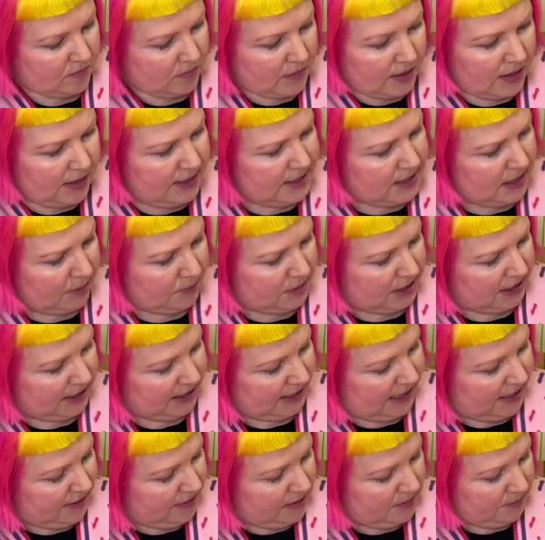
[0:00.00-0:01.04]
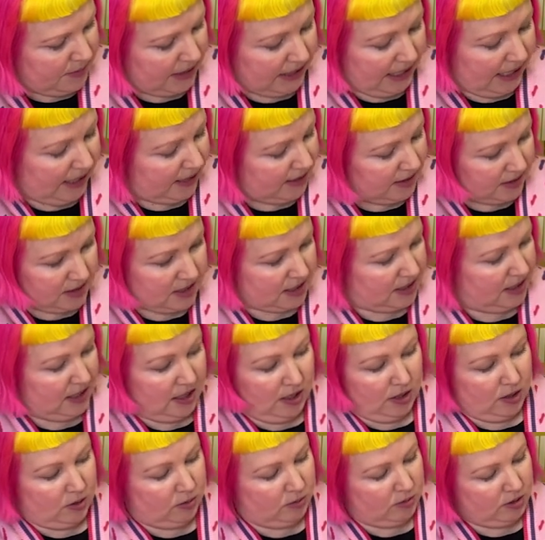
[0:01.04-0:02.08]
in some of the leaves. But yeah, it's
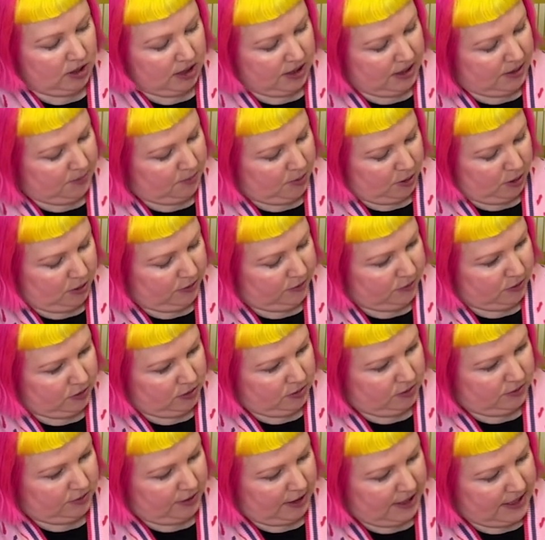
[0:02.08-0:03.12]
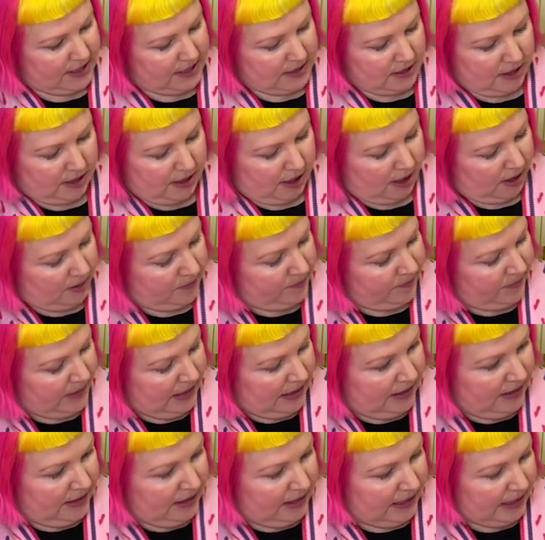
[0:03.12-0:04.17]
really beautiful, very stunning.
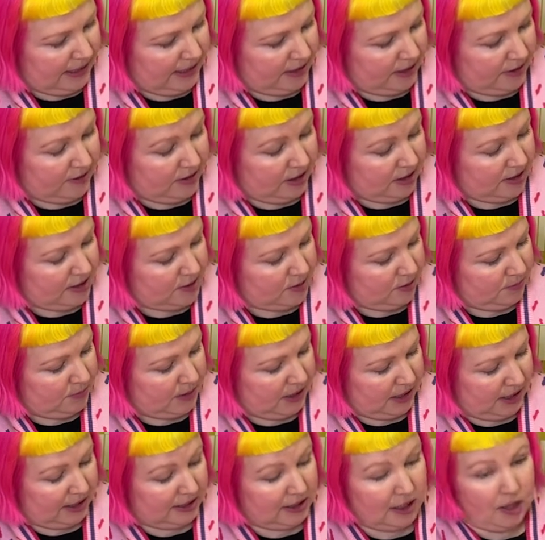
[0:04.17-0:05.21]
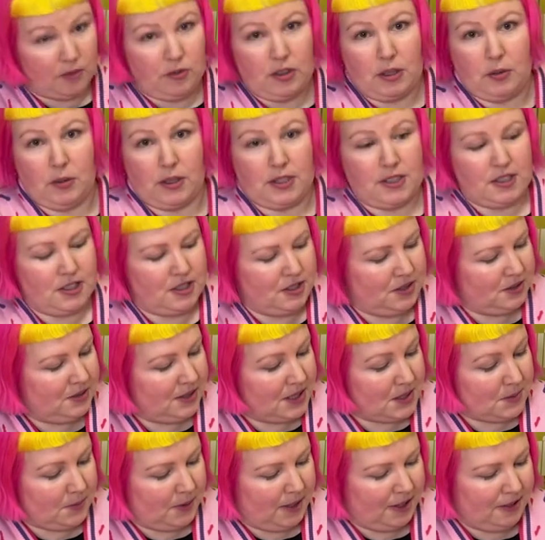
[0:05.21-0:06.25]
And I think this would be a lovely one to do
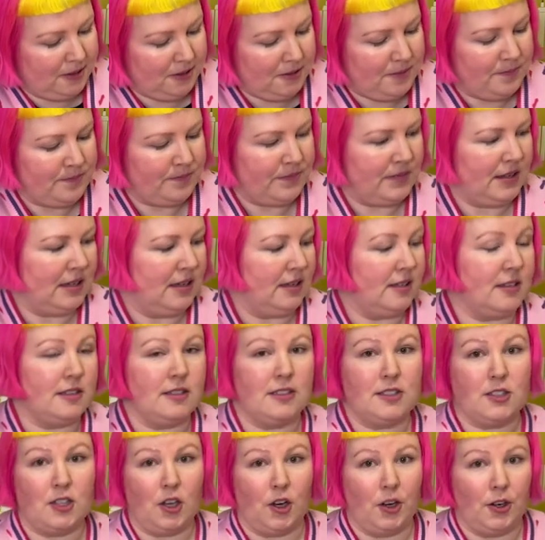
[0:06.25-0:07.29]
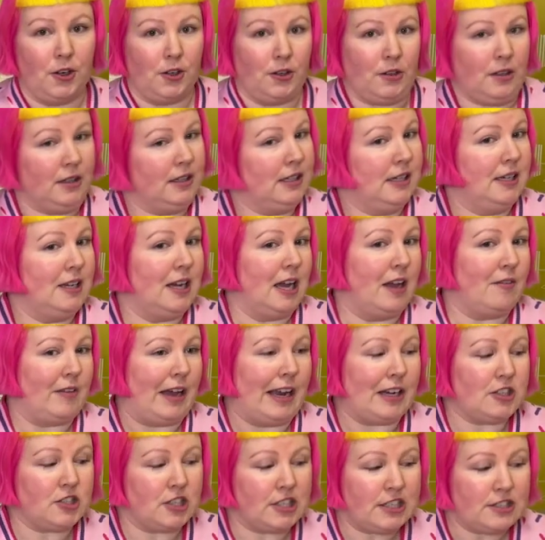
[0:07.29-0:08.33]
as well. So I've
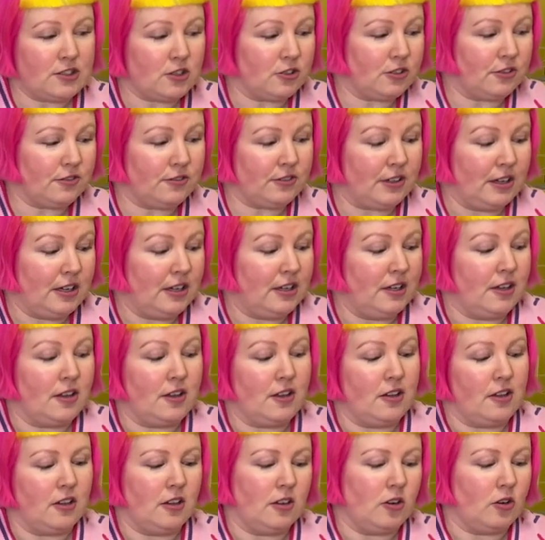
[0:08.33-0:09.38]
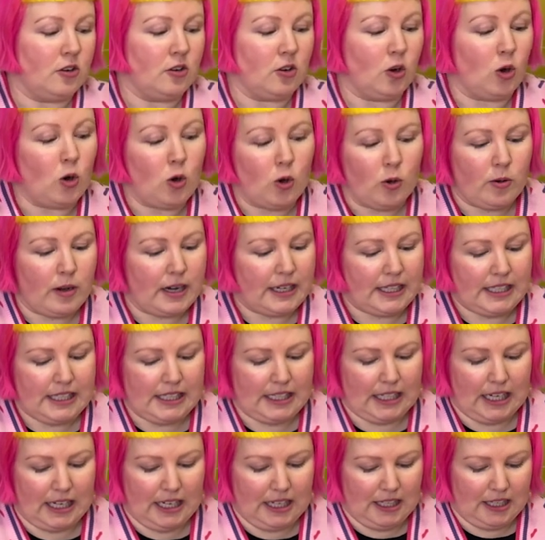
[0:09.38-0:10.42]
actually sort of
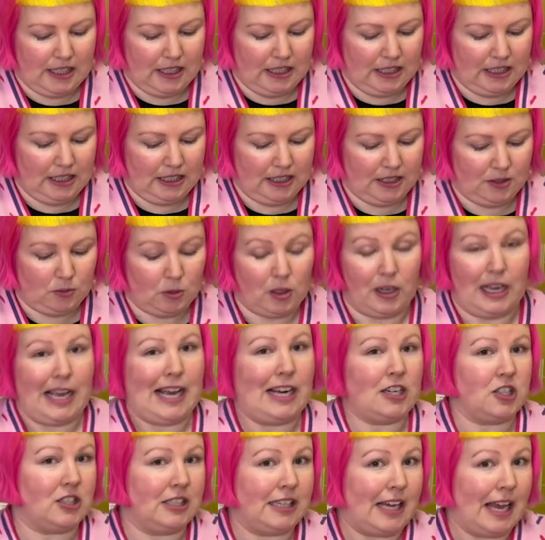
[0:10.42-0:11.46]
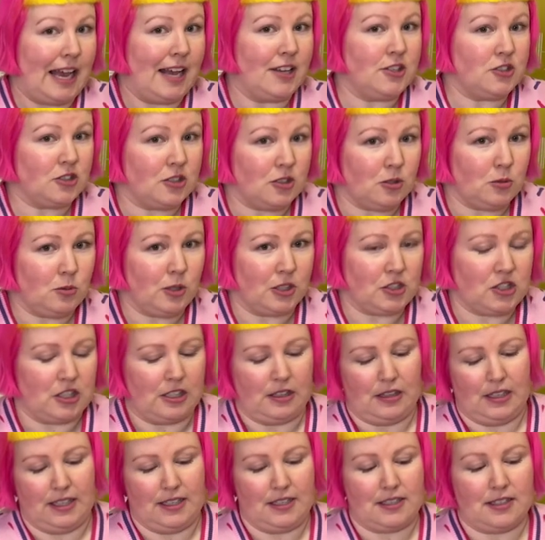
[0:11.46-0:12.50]
already, as you're
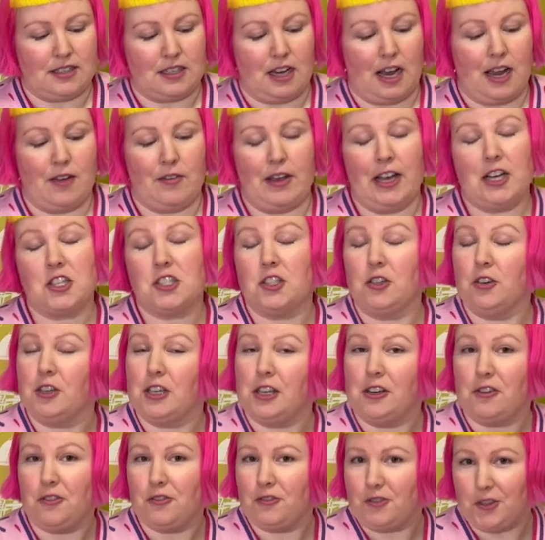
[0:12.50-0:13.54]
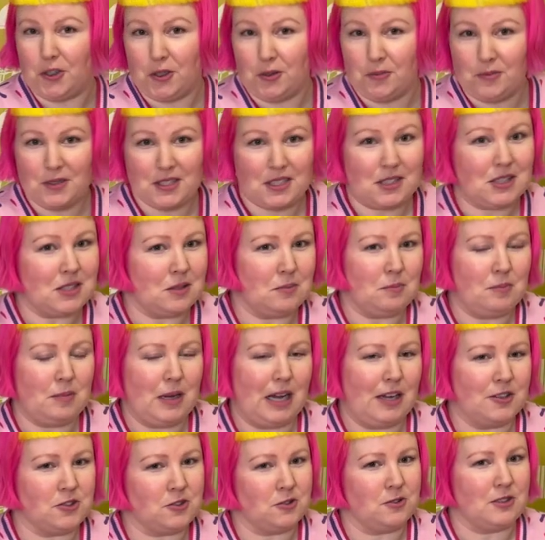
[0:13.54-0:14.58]
watching this, I've actually already filmed the
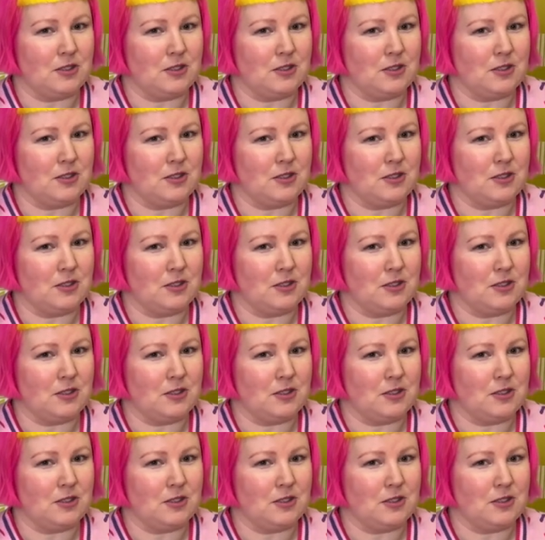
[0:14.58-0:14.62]
puzzles